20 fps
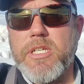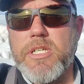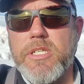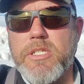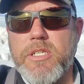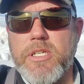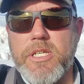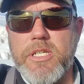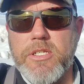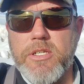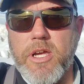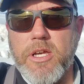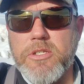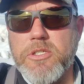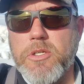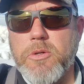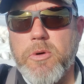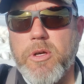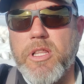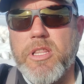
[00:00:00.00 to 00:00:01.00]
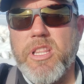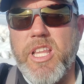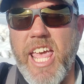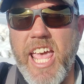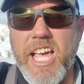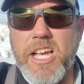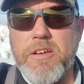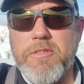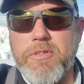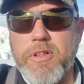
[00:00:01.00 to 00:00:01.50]
is also a
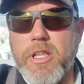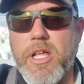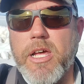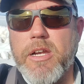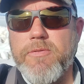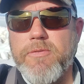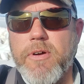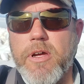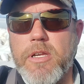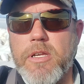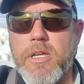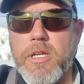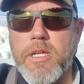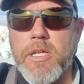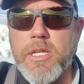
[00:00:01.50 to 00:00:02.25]
heck of a lot of fun.